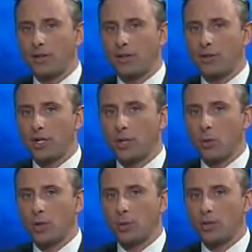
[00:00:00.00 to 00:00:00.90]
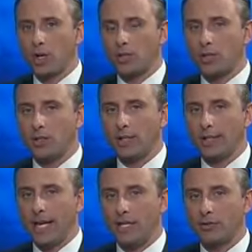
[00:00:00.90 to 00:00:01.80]
this Sunday morning, we're talking to the
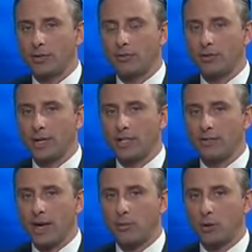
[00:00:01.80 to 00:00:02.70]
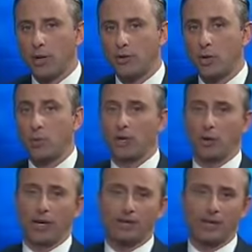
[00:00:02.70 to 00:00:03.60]
ladies from Friends of Animal Rescue about a
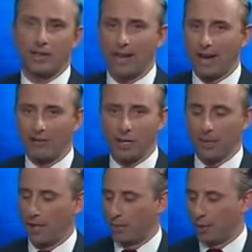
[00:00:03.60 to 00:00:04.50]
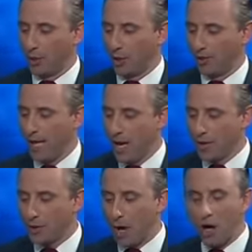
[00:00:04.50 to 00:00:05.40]
great event that they have coming up here called
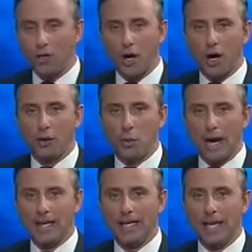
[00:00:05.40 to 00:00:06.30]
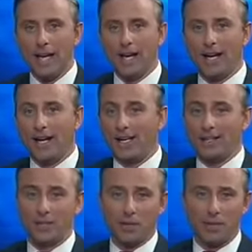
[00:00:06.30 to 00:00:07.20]
Doggone Wedding. Uh,
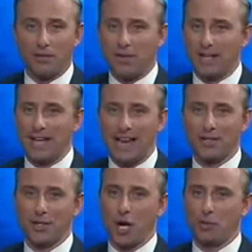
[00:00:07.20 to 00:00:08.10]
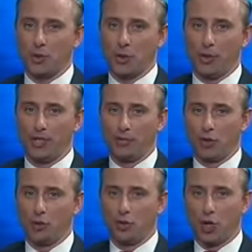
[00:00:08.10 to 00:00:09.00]
it's going to be a fantastic opportunity for
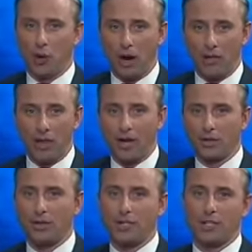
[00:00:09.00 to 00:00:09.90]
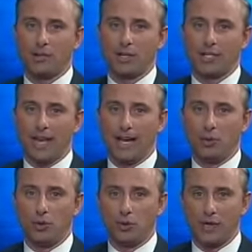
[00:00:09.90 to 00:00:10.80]
you to go out there, see some of these
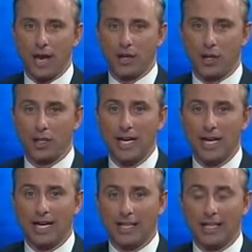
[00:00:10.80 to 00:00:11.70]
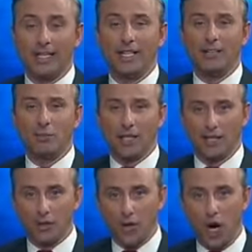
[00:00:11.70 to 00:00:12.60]
animals that are uh, in need of
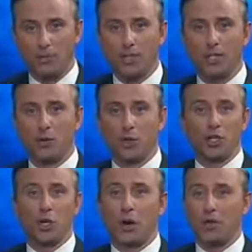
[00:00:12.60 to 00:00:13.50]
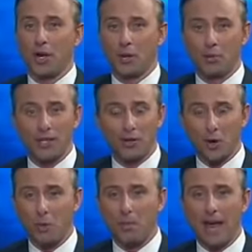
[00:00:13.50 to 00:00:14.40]
being adopted, or you can go out there, bring your
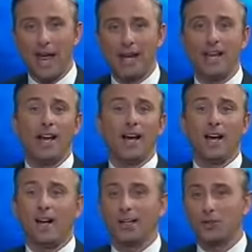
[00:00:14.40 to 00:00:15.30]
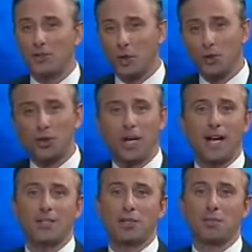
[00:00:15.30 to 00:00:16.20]
own pet, uh,
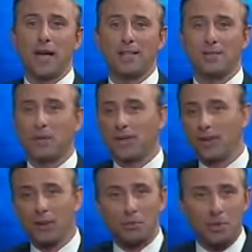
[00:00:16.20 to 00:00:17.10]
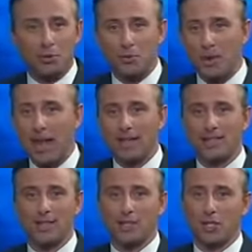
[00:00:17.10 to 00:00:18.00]
socialize your pets with other people's
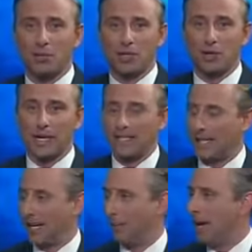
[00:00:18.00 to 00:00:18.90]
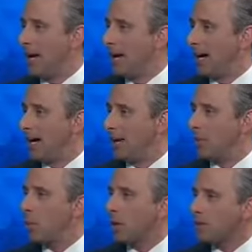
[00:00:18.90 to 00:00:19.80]
pets. That's uh, going to be a great time.
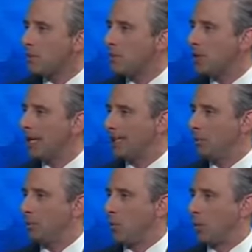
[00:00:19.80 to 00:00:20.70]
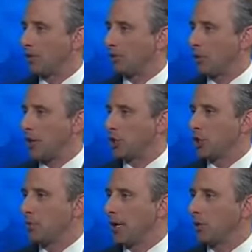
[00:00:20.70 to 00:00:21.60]
Um, where can people get a little bit more information?
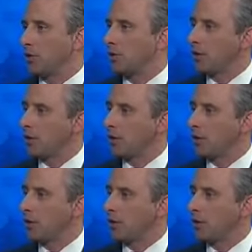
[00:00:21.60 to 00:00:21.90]
information about uh,